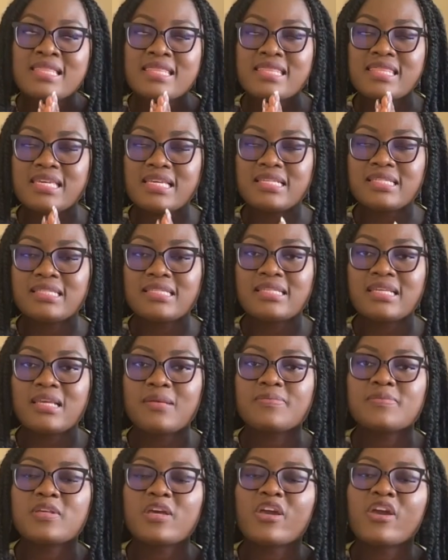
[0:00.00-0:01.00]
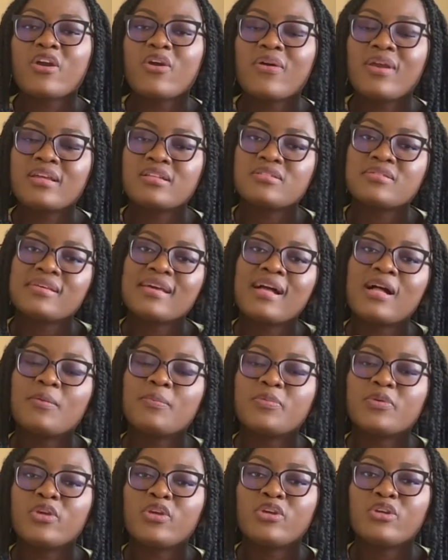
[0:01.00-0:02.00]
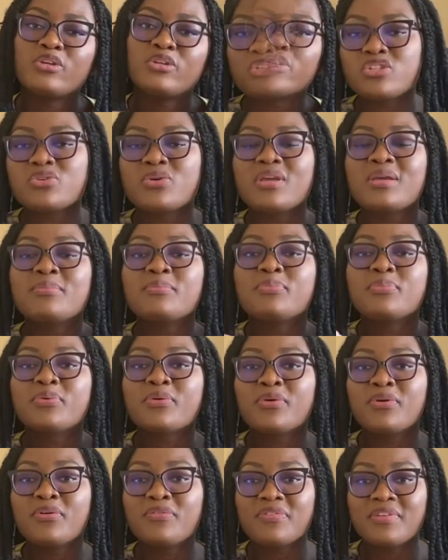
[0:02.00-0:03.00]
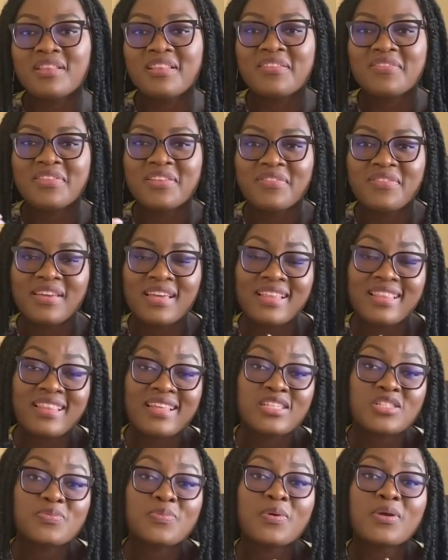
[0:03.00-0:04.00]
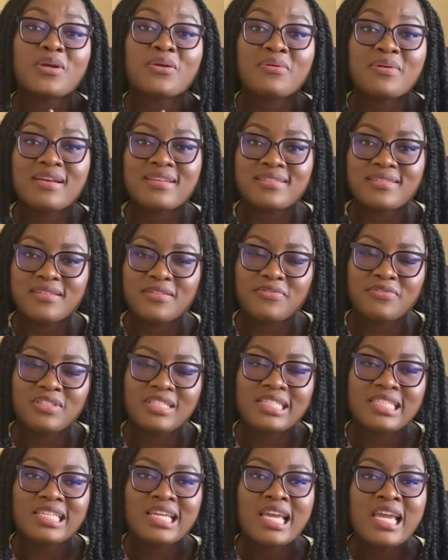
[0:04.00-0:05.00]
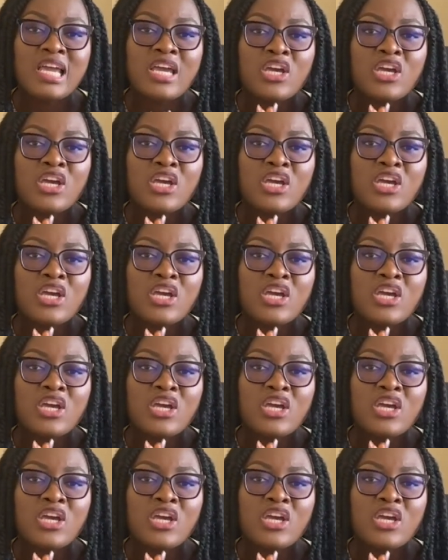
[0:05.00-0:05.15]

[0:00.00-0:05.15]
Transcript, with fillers: These tips are going to help you to improve your level of English progressively.